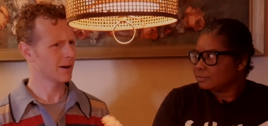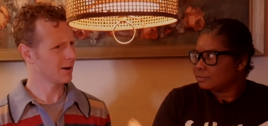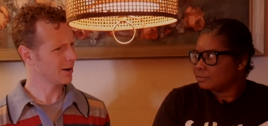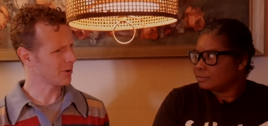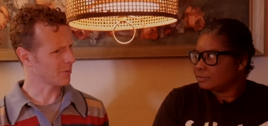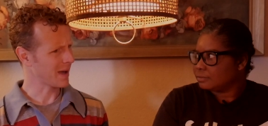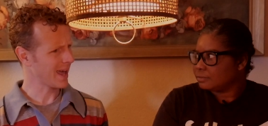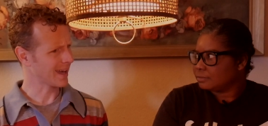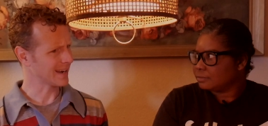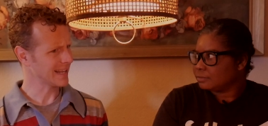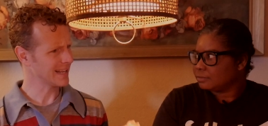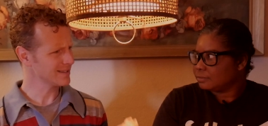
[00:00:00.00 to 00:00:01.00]
Speaker 1: oh
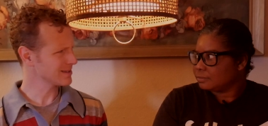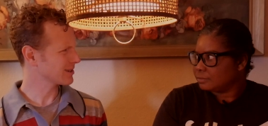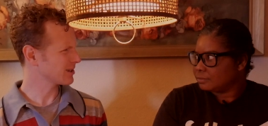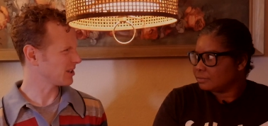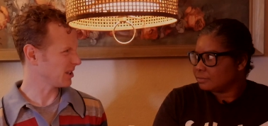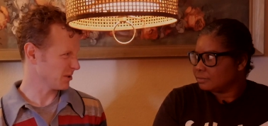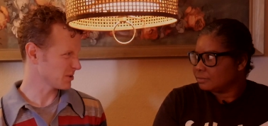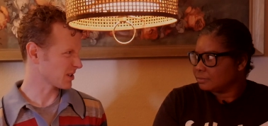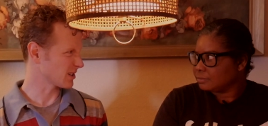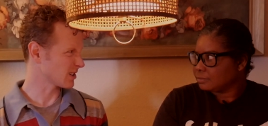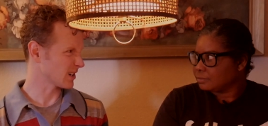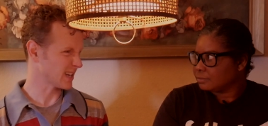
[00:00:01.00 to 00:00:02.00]
man, his clothes
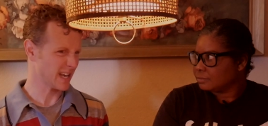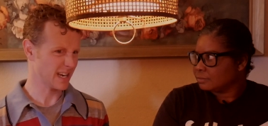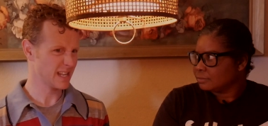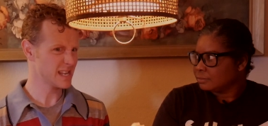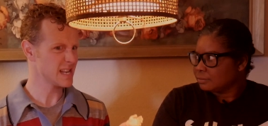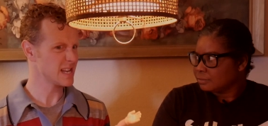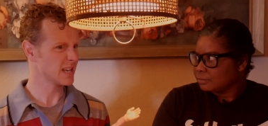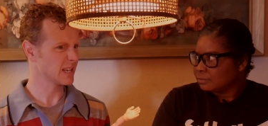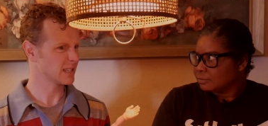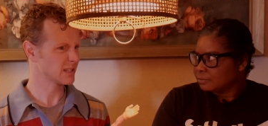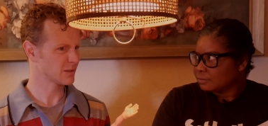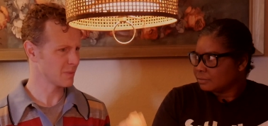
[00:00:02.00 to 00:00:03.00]
are dirty and
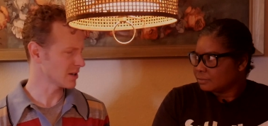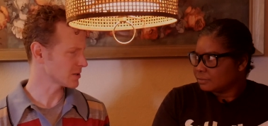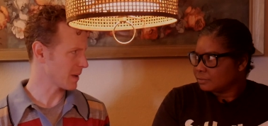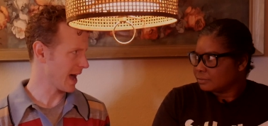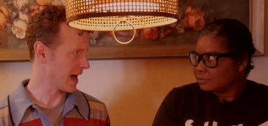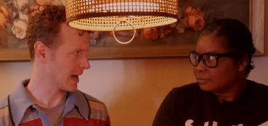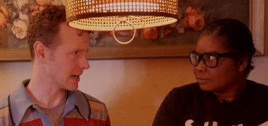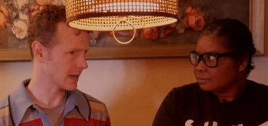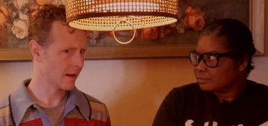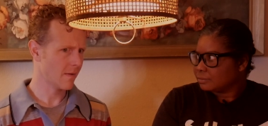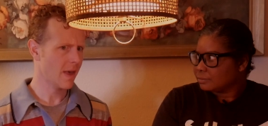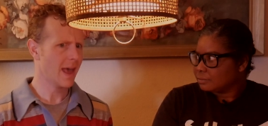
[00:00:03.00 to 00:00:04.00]
he smells
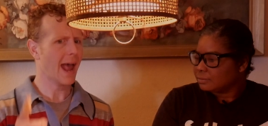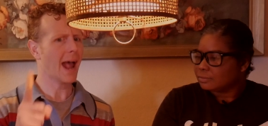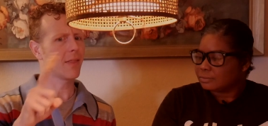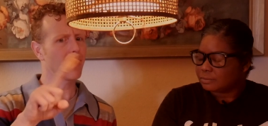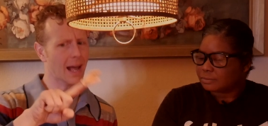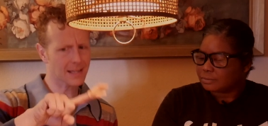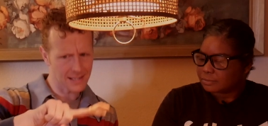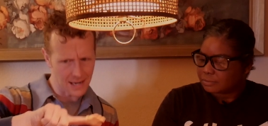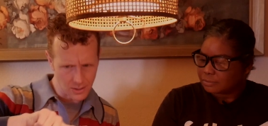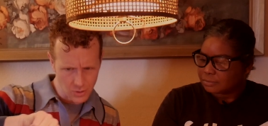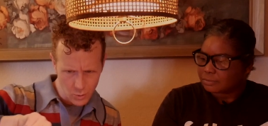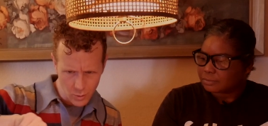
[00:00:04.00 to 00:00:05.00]
bad. And that's
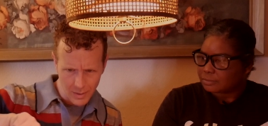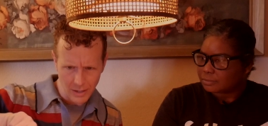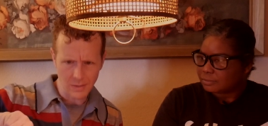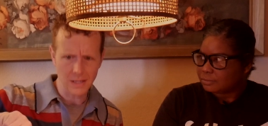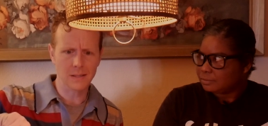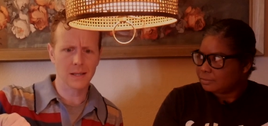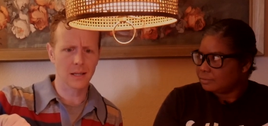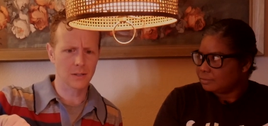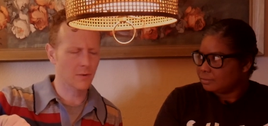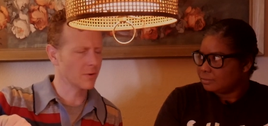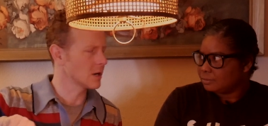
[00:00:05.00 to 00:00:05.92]
not true about these kids over